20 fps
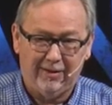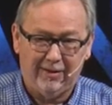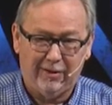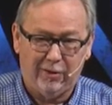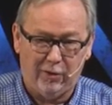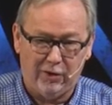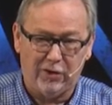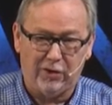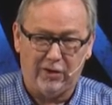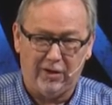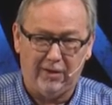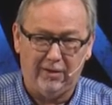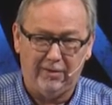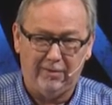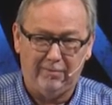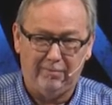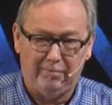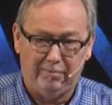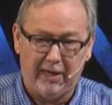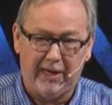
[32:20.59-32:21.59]

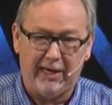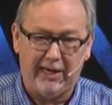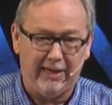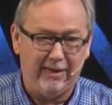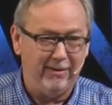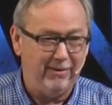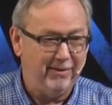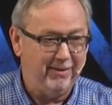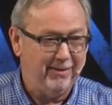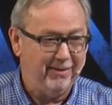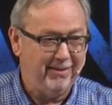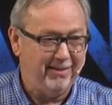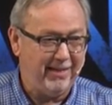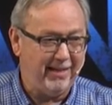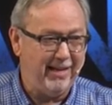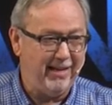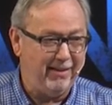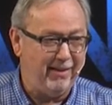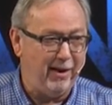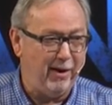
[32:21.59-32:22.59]
Christian buddy
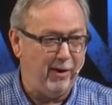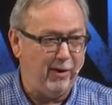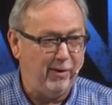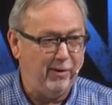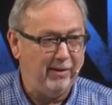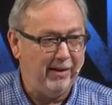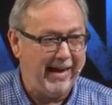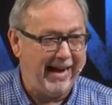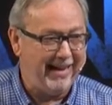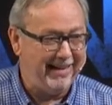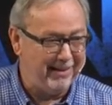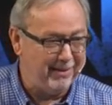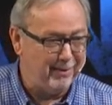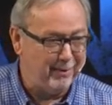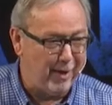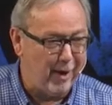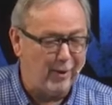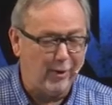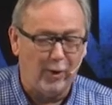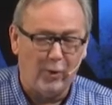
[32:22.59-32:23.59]
sitting there at his
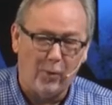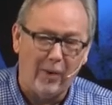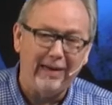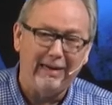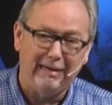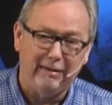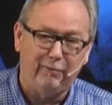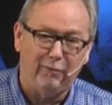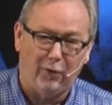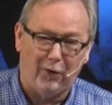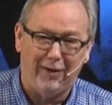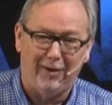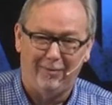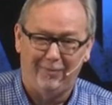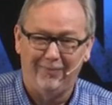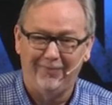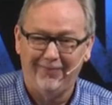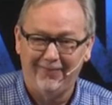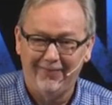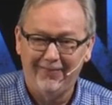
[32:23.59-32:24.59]
locker waiting for
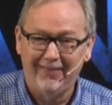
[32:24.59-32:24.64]
him.